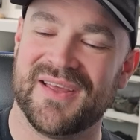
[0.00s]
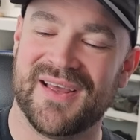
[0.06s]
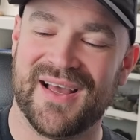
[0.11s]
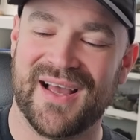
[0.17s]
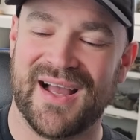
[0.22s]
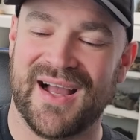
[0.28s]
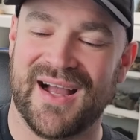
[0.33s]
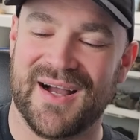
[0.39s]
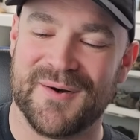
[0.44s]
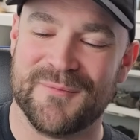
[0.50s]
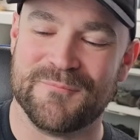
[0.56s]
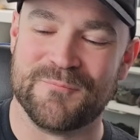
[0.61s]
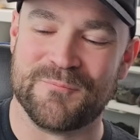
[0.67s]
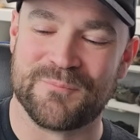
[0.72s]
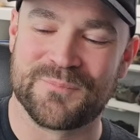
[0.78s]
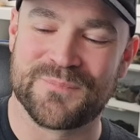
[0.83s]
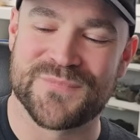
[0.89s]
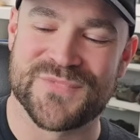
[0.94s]

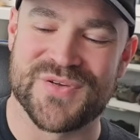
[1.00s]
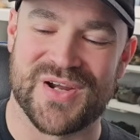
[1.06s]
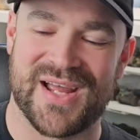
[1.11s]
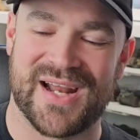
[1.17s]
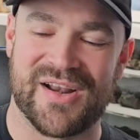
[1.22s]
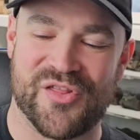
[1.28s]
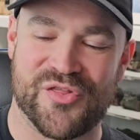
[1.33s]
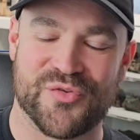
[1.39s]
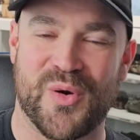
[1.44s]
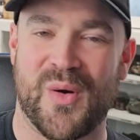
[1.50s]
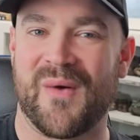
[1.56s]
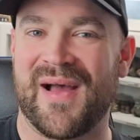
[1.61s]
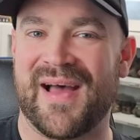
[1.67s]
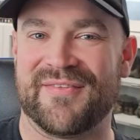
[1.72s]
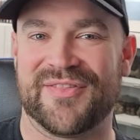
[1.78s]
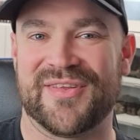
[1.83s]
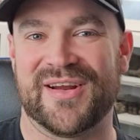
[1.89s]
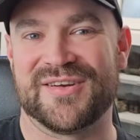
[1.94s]
to kind of throw
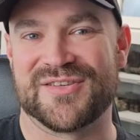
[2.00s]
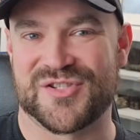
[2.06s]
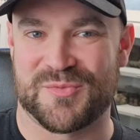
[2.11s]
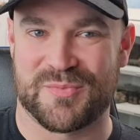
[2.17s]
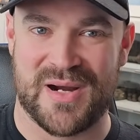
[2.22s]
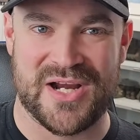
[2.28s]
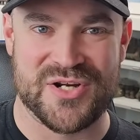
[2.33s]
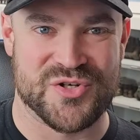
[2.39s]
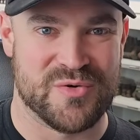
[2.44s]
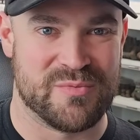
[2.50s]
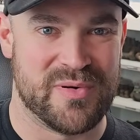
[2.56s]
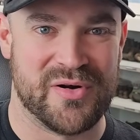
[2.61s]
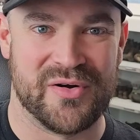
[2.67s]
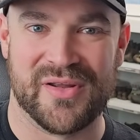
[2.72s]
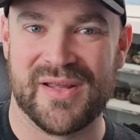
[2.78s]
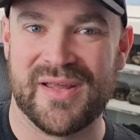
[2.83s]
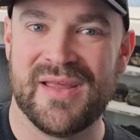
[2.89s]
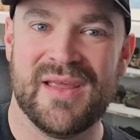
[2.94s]
out there and surprise your
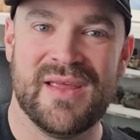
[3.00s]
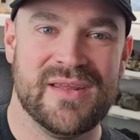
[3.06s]
opponent,